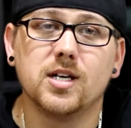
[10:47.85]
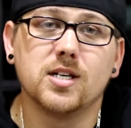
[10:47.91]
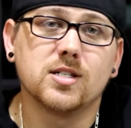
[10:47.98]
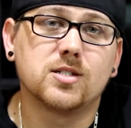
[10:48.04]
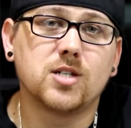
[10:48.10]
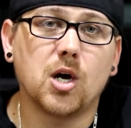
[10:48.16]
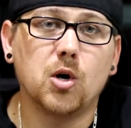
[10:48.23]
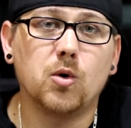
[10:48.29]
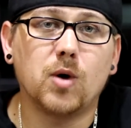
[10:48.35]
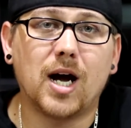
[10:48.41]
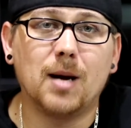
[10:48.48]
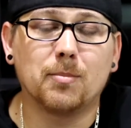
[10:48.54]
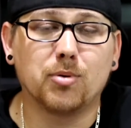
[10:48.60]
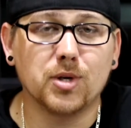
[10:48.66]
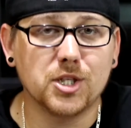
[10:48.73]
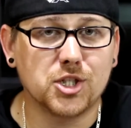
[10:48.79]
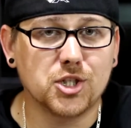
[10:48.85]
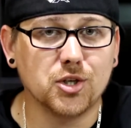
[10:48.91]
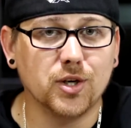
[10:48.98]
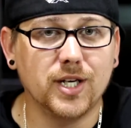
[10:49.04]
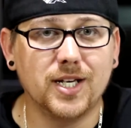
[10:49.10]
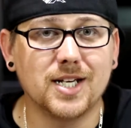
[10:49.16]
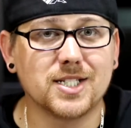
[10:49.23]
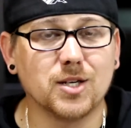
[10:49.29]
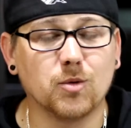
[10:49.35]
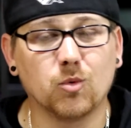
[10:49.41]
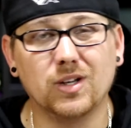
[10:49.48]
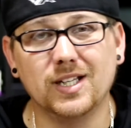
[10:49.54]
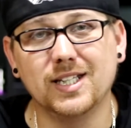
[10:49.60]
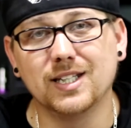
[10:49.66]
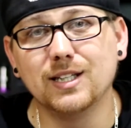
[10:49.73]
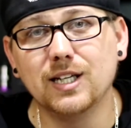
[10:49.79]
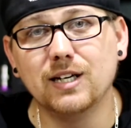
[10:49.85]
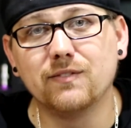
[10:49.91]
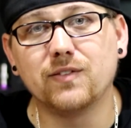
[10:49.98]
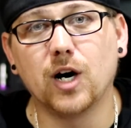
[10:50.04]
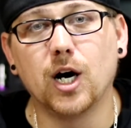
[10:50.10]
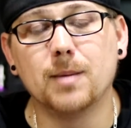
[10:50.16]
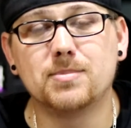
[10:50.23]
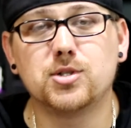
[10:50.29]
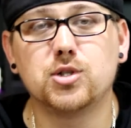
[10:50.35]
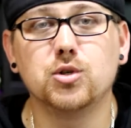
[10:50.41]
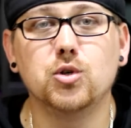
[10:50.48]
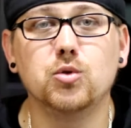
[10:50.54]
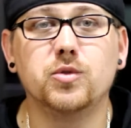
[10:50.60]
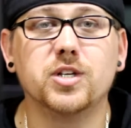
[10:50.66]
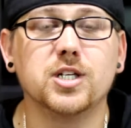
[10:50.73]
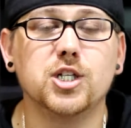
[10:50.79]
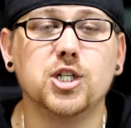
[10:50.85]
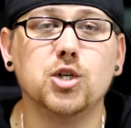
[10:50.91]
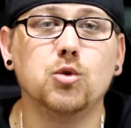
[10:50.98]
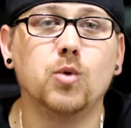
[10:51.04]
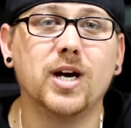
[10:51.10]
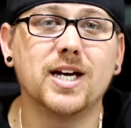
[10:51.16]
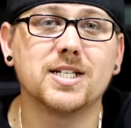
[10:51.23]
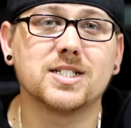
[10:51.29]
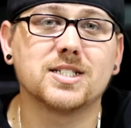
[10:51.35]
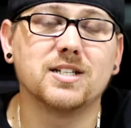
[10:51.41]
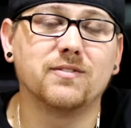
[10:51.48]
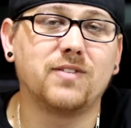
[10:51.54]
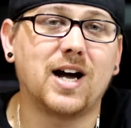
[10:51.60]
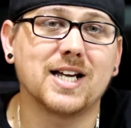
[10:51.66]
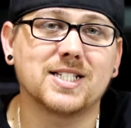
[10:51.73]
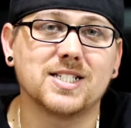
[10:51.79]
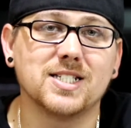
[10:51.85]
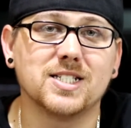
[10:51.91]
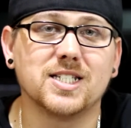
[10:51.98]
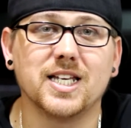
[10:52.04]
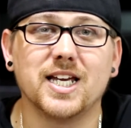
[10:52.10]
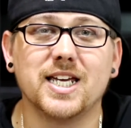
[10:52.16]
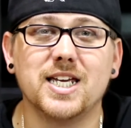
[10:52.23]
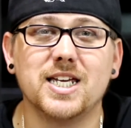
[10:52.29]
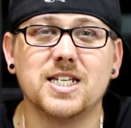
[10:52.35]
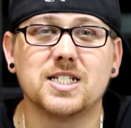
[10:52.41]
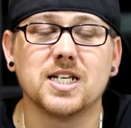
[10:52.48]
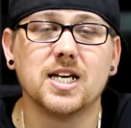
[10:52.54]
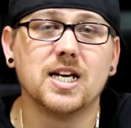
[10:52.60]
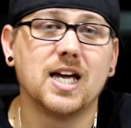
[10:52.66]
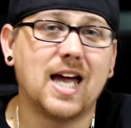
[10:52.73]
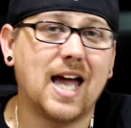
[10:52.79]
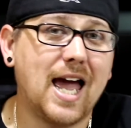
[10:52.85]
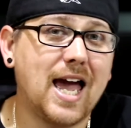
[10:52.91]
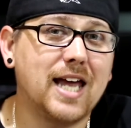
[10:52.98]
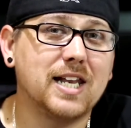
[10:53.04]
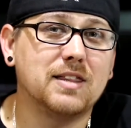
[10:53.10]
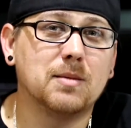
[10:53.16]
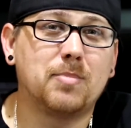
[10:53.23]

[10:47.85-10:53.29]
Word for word: So I'm pretty sure it doesn't really live up to the US devices that he's had in the